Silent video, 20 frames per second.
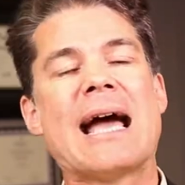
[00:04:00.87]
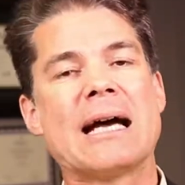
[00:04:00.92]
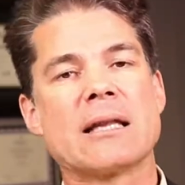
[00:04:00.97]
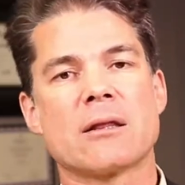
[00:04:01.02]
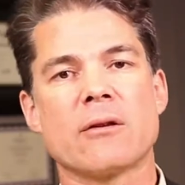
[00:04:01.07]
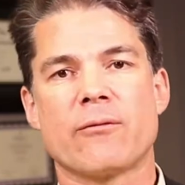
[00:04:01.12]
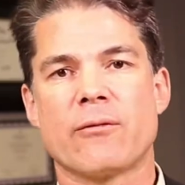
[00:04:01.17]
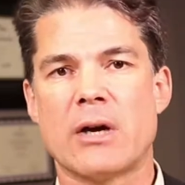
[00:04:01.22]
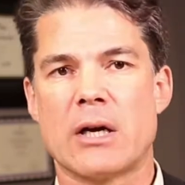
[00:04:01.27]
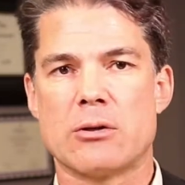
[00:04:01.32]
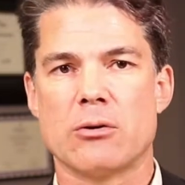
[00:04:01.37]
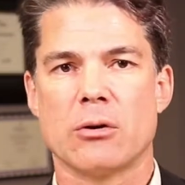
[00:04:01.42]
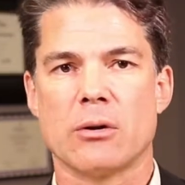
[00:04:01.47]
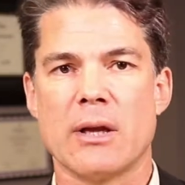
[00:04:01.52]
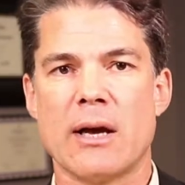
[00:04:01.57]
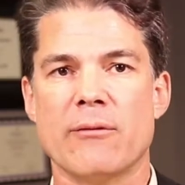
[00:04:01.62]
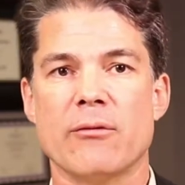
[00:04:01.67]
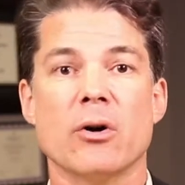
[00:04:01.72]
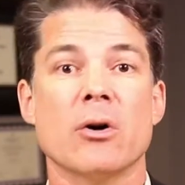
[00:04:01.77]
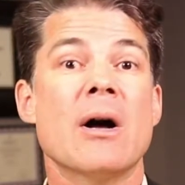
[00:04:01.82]
at the federal
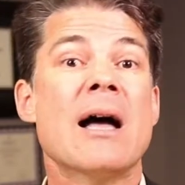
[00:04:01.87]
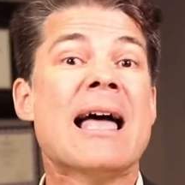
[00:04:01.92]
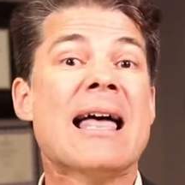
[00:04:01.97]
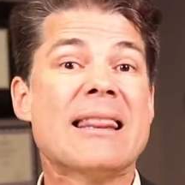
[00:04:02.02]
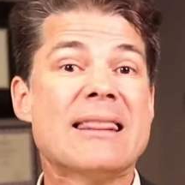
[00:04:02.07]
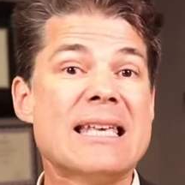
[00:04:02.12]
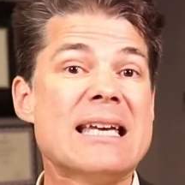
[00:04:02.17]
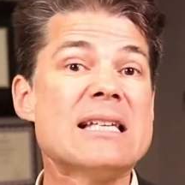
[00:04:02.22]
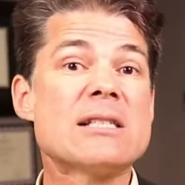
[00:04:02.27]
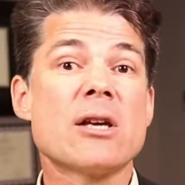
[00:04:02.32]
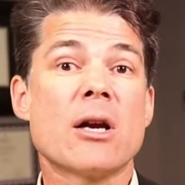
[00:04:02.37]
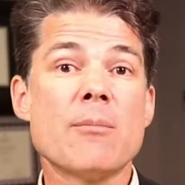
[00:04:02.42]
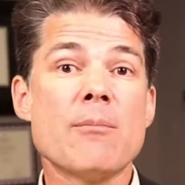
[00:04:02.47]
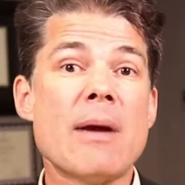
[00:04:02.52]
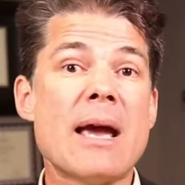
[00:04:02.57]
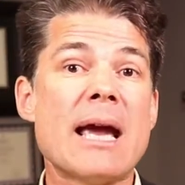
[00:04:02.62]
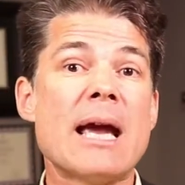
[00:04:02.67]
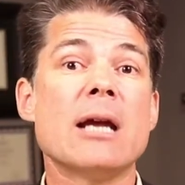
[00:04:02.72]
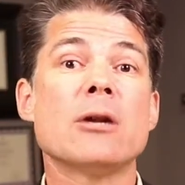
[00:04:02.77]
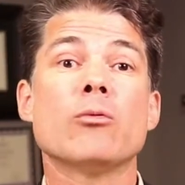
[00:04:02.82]
level. These are
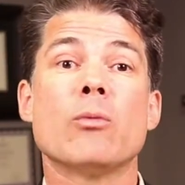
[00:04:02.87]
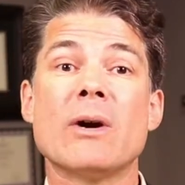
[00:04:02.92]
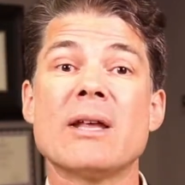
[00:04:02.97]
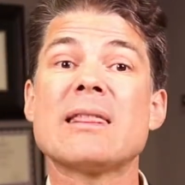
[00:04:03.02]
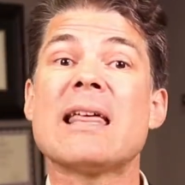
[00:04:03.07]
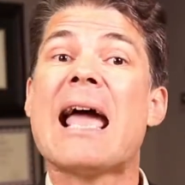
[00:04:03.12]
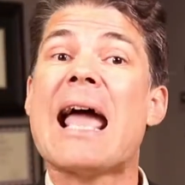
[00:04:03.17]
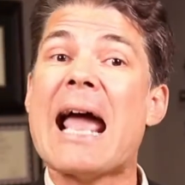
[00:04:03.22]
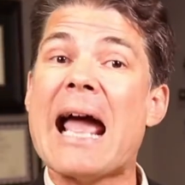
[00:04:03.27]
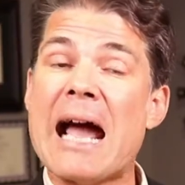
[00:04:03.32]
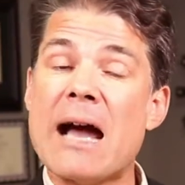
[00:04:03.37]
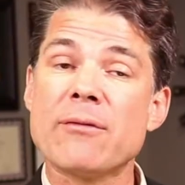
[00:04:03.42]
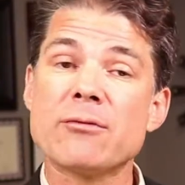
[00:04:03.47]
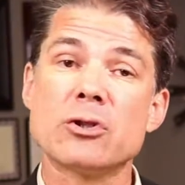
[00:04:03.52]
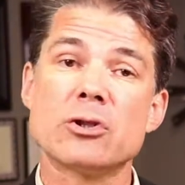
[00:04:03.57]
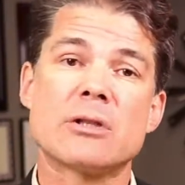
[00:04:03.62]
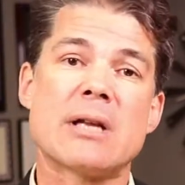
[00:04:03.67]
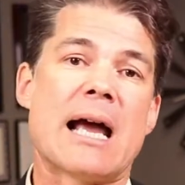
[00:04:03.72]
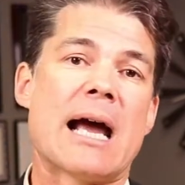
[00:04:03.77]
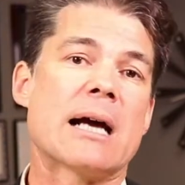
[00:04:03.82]
made with
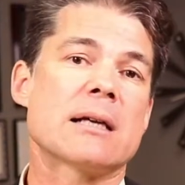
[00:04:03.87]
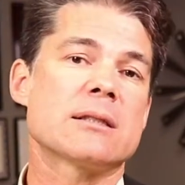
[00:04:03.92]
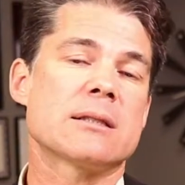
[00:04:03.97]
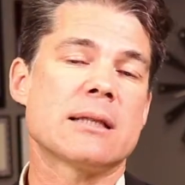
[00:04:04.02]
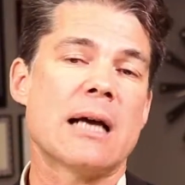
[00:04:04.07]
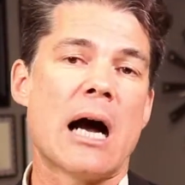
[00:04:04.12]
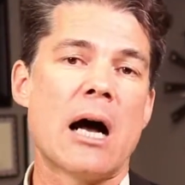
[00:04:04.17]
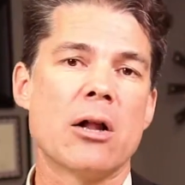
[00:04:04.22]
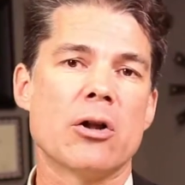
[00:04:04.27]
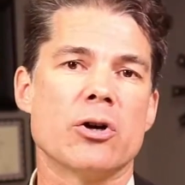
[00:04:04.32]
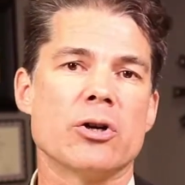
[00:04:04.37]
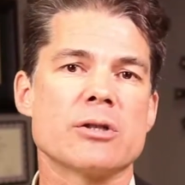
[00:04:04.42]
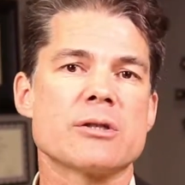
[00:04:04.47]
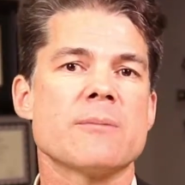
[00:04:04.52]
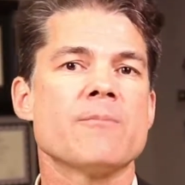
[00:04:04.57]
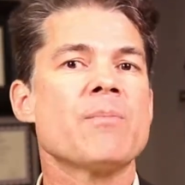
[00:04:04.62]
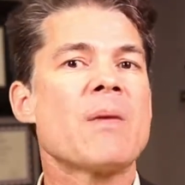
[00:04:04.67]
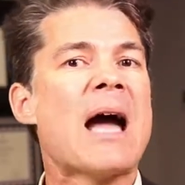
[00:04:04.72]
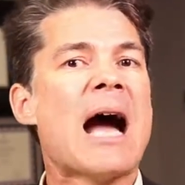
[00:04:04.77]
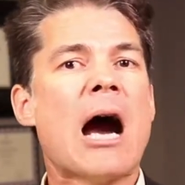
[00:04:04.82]
after-tax dollars.